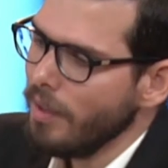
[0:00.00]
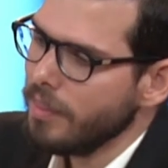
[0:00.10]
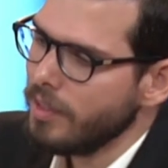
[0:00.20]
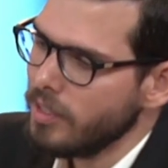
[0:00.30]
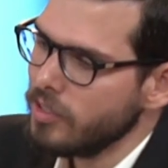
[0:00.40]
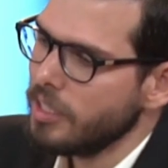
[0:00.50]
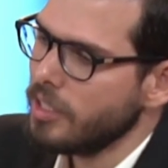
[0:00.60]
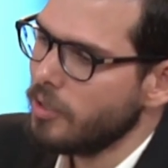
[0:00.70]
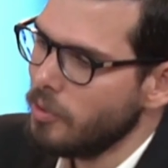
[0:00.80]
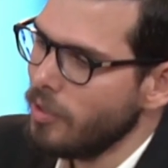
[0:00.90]
things he
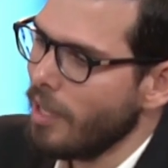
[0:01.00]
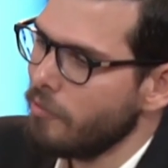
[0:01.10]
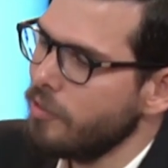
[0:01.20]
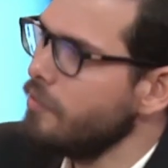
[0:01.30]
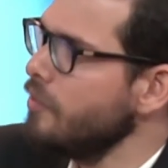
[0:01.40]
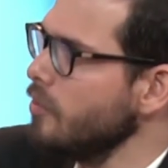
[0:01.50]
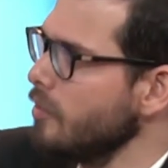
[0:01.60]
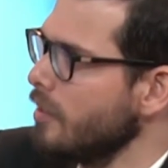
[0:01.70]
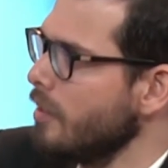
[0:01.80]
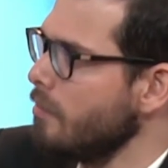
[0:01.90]
could have
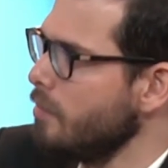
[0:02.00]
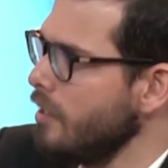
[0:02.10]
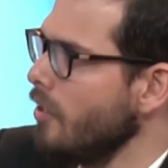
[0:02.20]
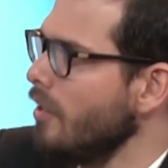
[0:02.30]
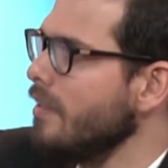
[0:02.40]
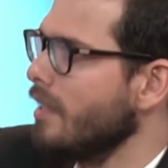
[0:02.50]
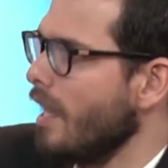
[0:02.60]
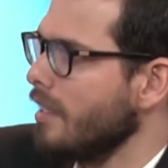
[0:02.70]
revealed beyond